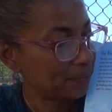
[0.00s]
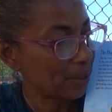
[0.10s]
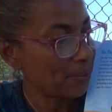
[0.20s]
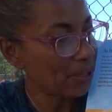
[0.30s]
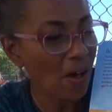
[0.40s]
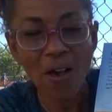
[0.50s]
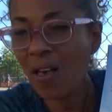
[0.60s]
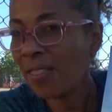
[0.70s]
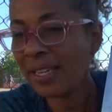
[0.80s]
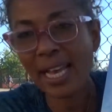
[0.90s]
with
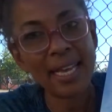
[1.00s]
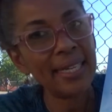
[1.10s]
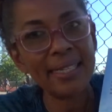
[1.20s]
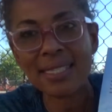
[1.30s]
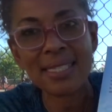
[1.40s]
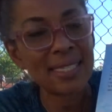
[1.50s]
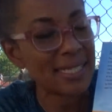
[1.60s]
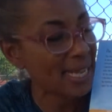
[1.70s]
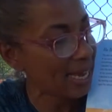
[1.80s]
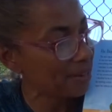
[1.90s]
all the kindness
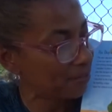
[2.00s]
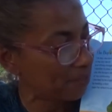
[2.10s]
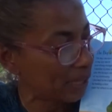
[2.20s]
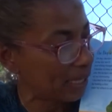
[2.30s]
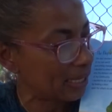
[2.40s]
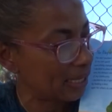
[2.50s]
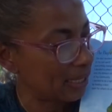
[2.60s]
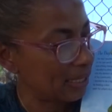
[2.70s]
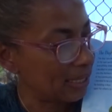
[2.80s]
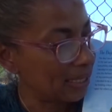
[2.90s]
inside of me.
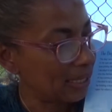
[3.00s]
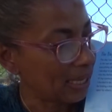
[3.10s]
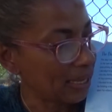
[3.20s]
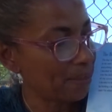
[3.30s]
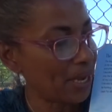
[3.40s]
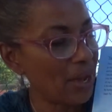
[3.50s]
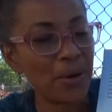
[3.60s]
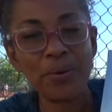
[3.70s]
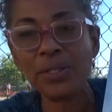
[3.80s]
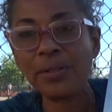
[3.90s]
In my
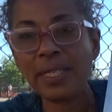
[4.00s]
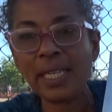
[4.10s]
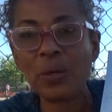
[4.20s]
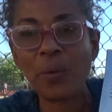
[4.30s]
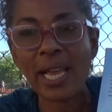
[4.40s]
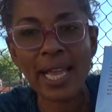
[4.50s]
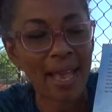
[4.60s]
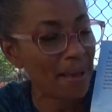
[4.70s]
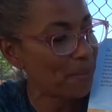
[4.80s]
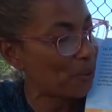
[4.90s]
own unique way,
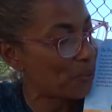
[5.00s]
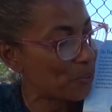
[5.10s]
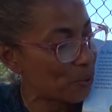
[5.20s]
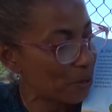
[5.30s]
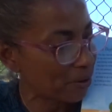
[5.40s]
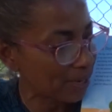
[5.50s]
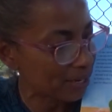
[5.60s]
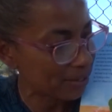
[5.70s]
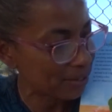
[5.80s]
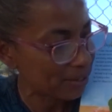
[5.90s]
I'm a
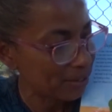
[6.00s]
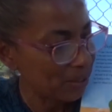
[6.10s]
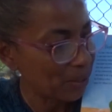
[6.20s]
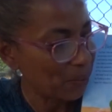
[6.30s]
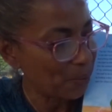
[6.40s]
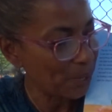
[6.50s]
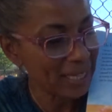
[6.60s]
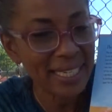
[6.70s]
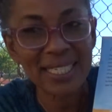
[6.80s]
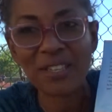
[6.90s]
warrior,
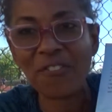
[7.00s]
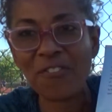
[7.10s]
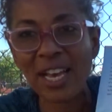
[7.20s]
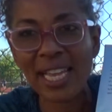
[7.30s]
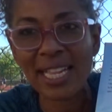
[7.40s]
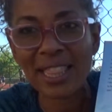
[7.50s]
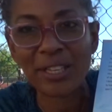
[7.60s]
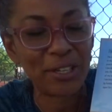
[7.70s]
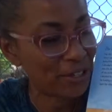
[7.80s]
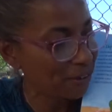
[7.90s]
willing to fight the
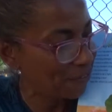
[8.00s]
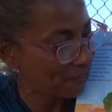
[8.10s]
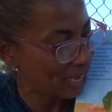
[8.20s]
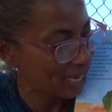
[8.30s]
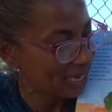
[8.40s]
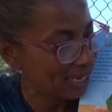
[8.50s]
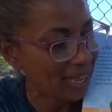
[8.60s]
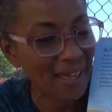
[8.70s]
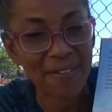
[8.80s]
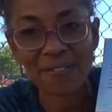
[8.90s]
good fight
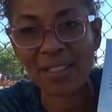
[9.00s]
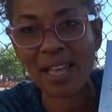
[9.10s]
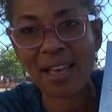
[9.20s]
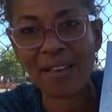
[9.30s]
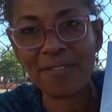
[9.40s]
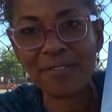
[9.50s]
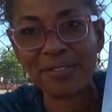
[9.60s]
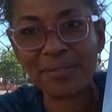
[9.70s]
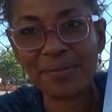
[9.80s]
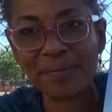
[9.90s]
of love.
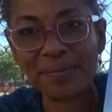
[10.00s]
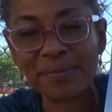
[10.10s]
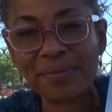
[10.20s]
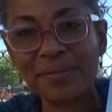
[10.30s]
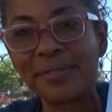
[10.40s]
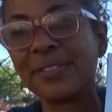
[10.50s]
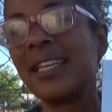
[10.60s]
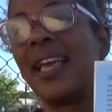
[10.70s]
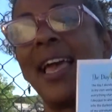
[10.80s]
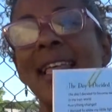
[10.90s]

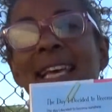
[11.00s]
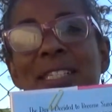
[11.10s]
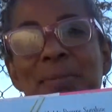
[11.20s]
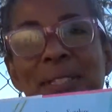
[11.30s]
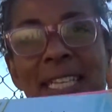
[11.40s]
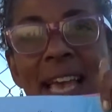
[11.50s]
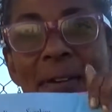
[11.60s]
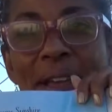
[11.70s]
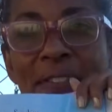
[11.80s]
And that's really how I